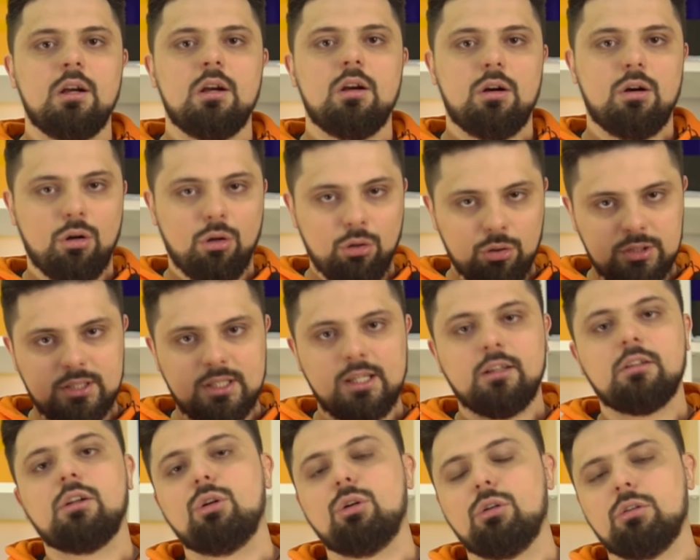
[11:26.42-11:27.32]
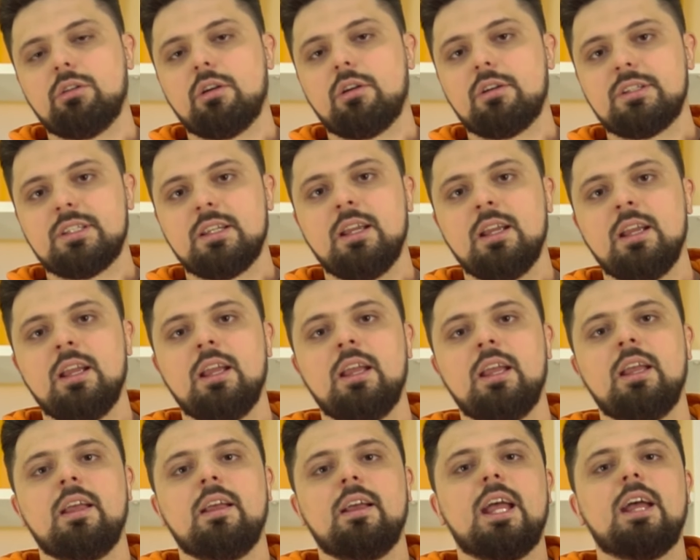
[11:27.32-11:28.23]
All stakeholders
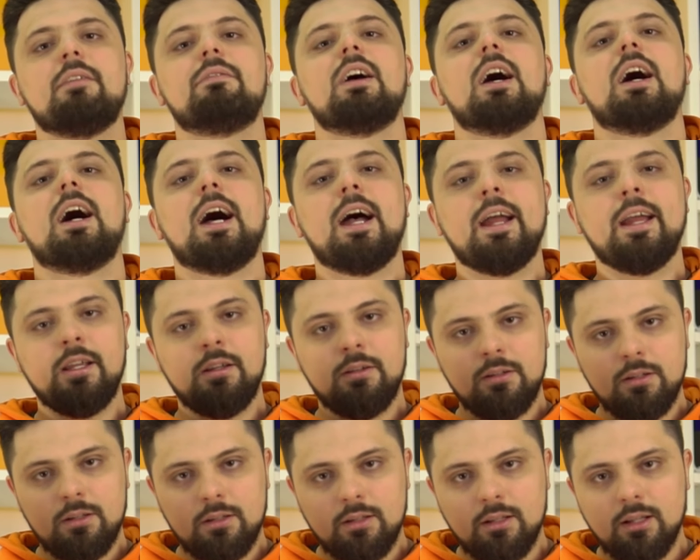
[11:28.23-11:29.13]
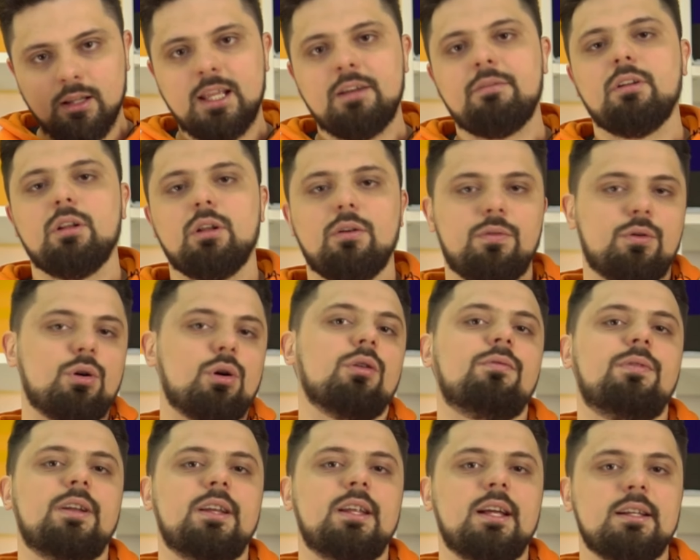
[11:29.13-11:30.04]
have a high level of
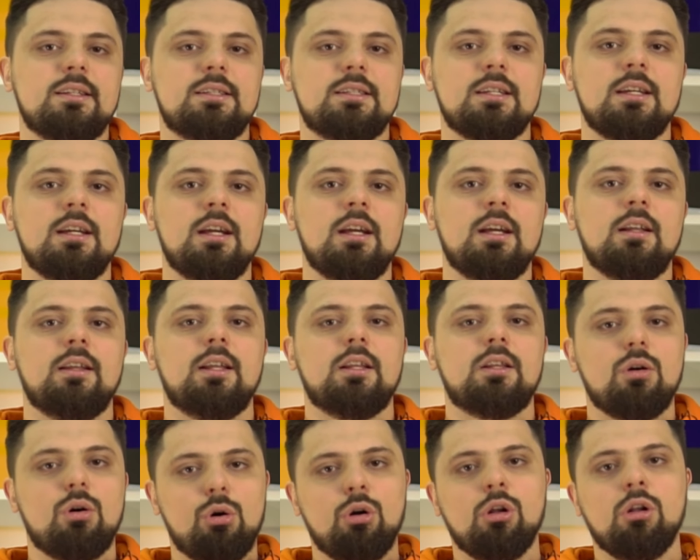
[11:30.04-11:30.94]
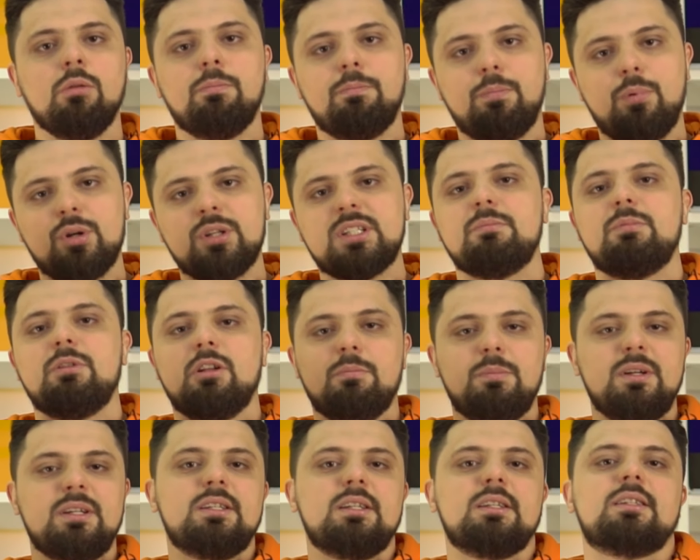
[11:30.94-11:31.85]
confidence that all possible
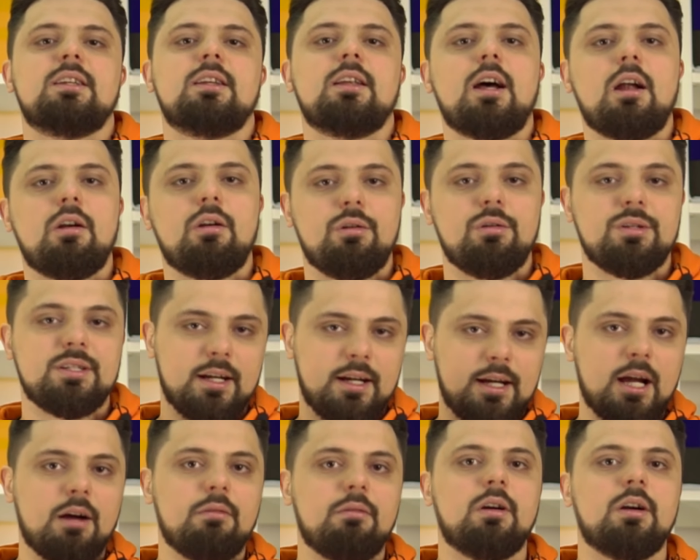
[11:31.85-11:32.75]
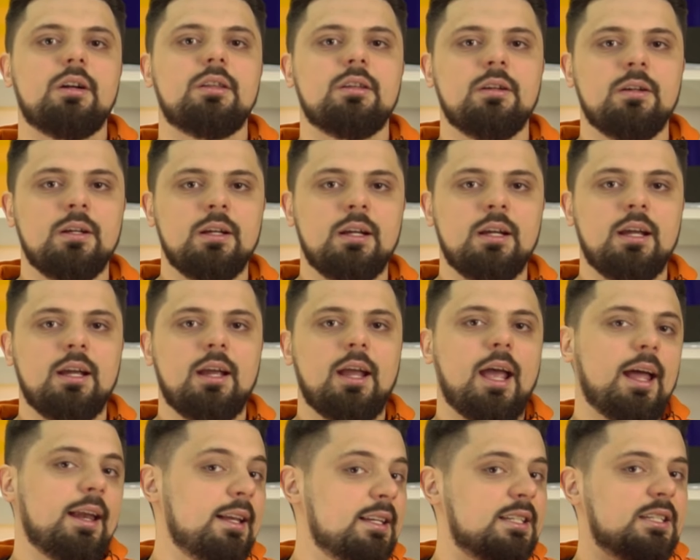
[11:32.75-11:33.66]
business scenarios are covered,
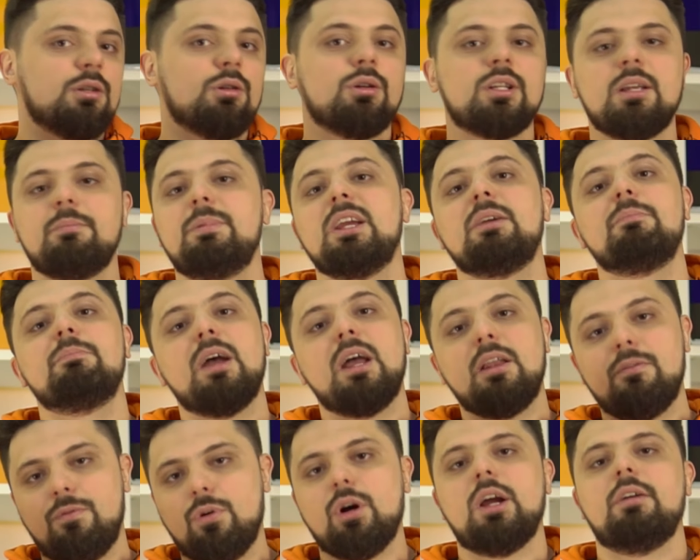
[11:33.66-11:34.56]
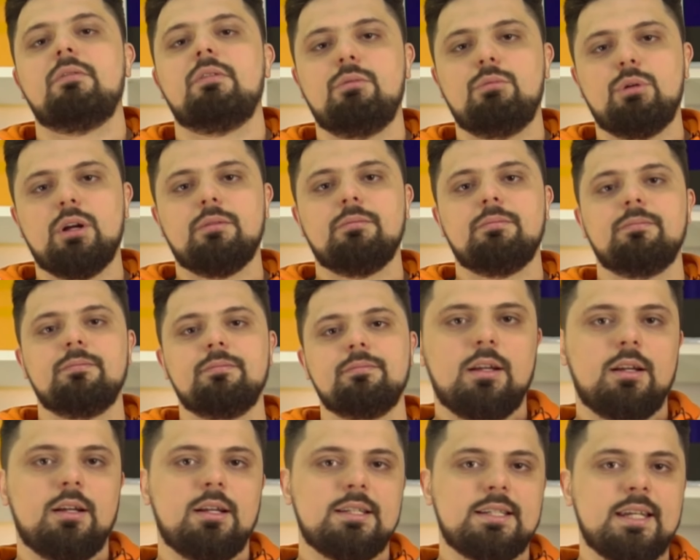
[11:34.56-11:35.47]
and it's not a big bang for everyone.
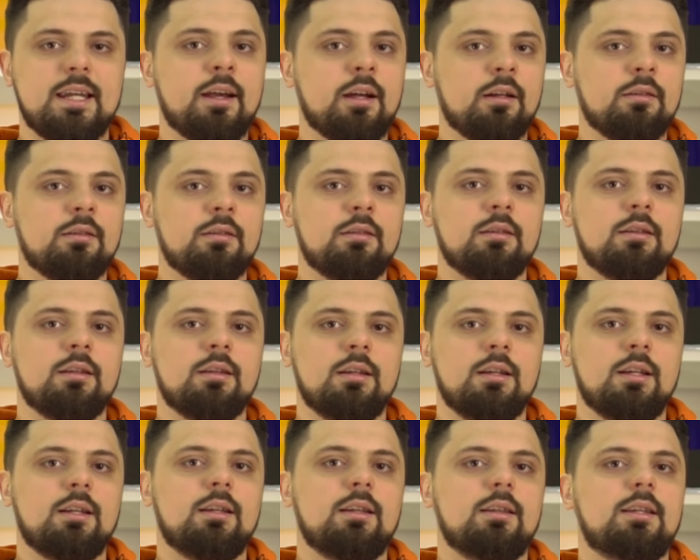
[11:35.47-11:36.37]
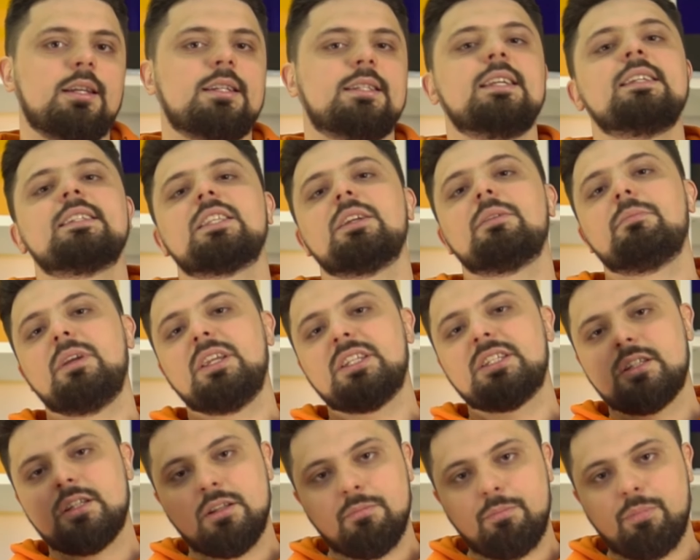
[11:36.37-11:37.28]
Second, the system is
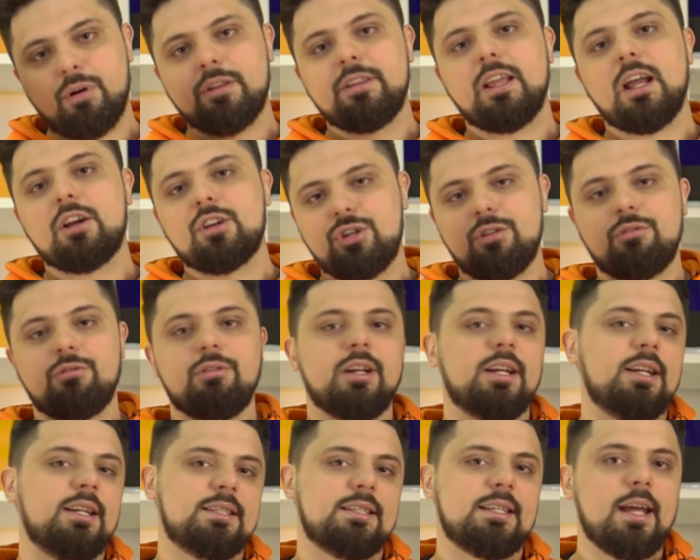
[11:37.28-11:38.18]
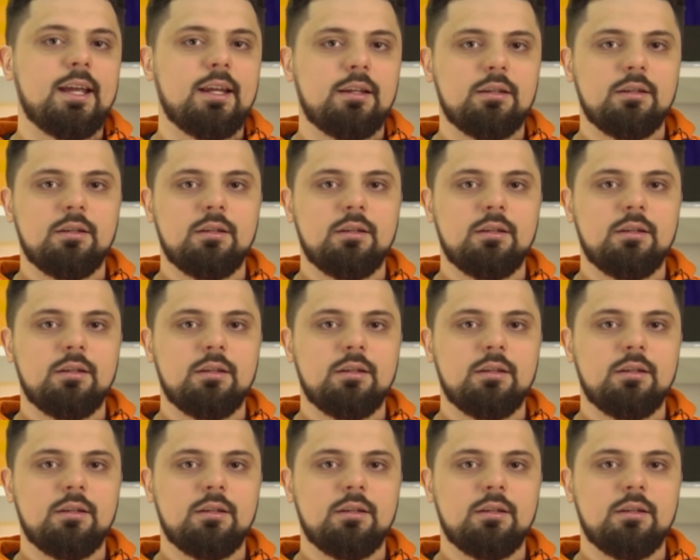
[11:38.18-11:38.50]
in production-ready state.